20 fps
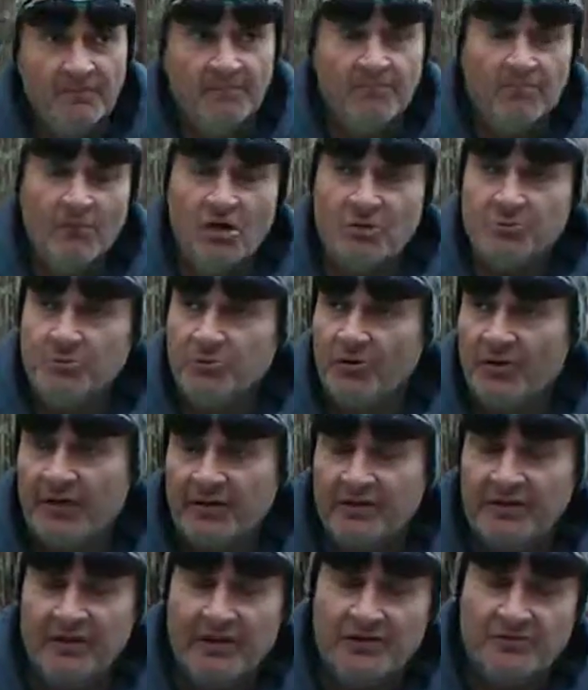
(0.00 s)
most people don't get
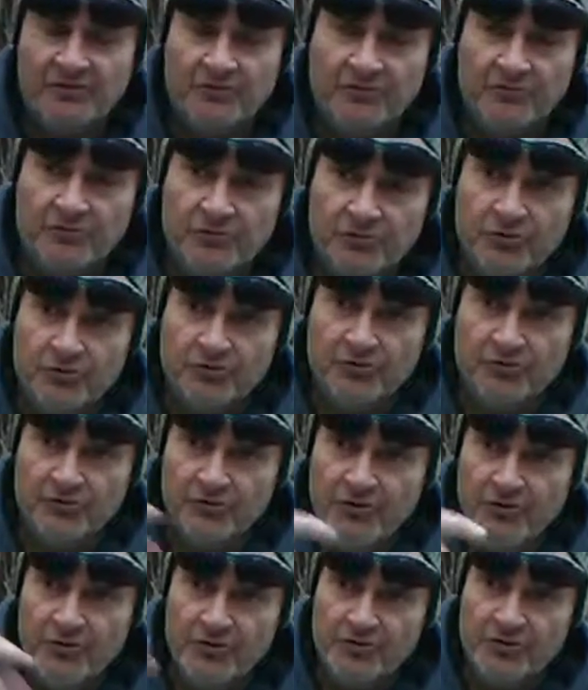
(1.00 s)
the natural
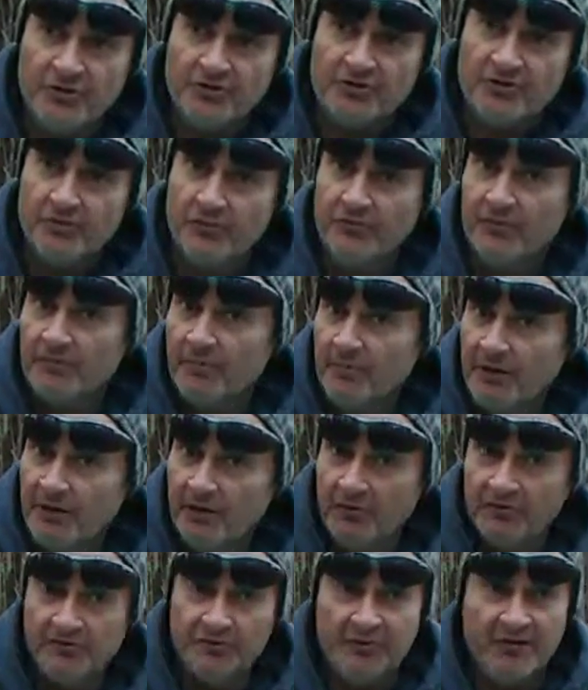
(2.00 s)
nutrients through their meal.
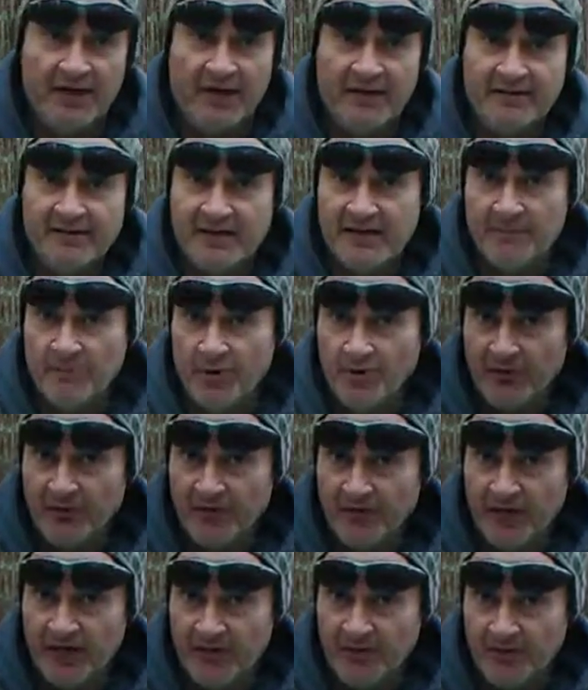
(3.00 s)
So I take a
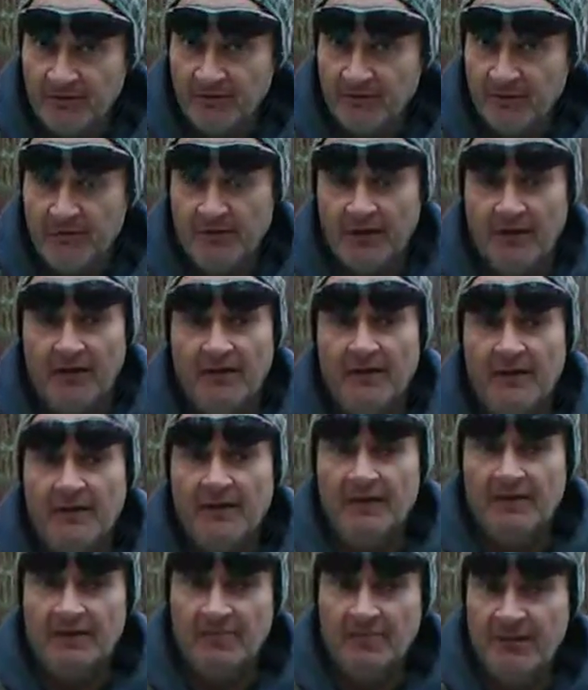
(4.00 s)
multivitamin, okay?
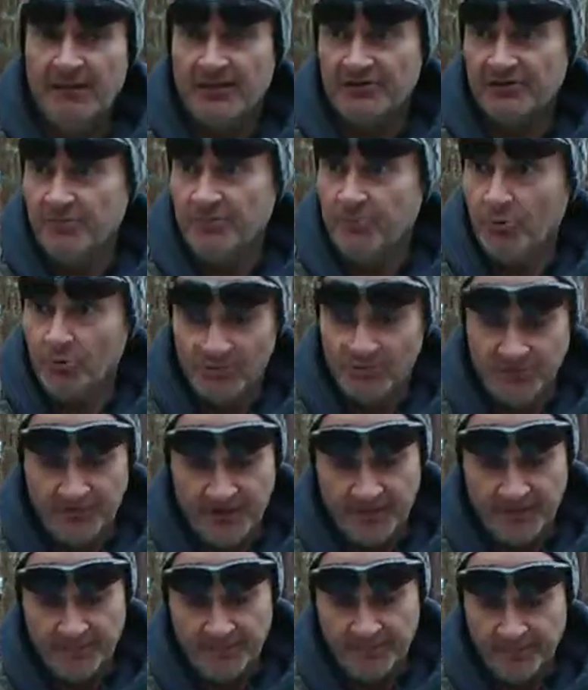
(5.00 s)
To me, that's an important step.